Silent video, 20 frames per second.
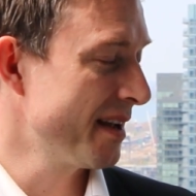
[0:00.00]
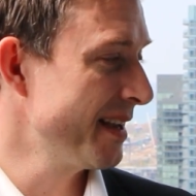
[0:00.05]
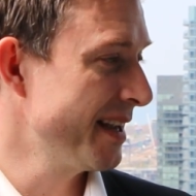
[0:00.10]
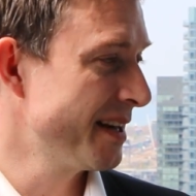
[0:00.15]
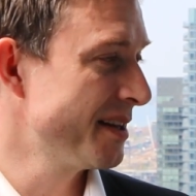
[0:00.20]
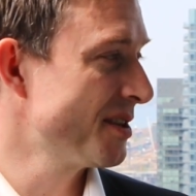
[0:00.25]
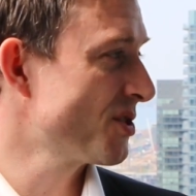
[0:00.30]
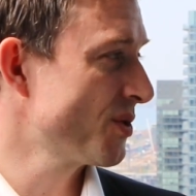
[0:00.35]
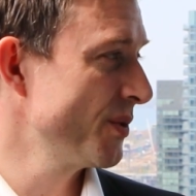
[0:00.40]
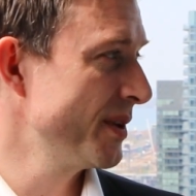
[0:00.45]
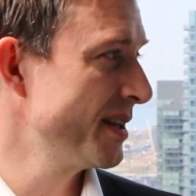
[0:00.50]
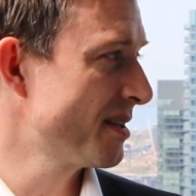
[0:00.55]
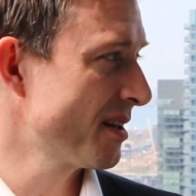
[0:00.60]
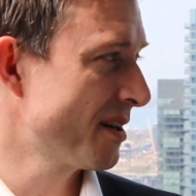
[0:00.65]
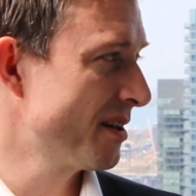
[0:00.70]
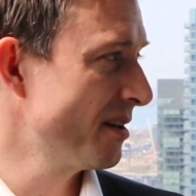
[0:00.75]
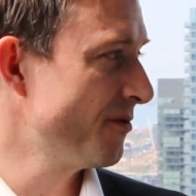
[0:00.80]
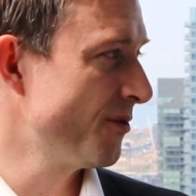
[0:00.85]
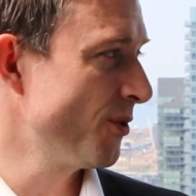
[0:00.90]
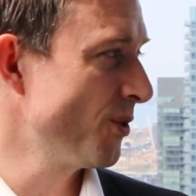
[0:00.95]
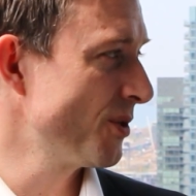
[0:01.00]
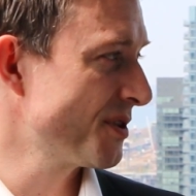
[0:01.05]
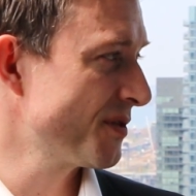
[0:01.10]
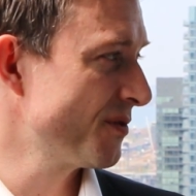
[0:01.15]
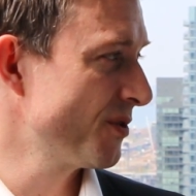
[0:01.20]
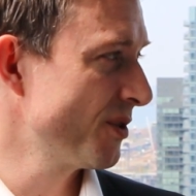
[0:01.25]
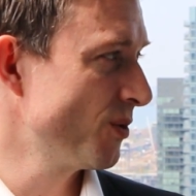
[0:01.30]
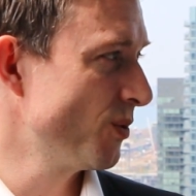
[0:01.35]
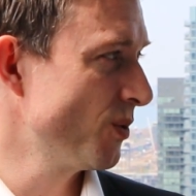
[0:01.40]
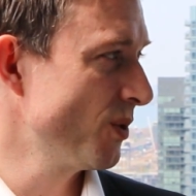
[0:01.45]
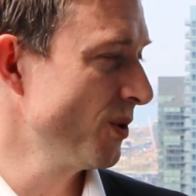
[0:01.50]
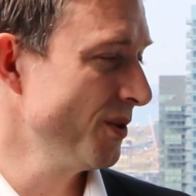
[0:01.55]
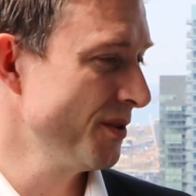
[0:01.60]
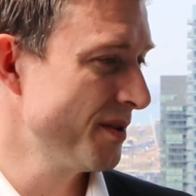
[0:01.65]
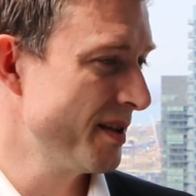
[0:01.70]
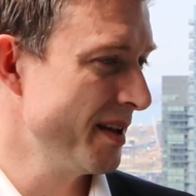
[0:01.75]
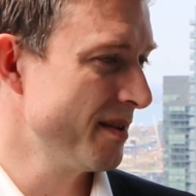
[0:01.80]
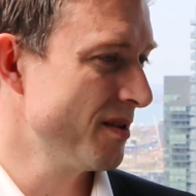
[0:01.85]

Industry is a good force for the world.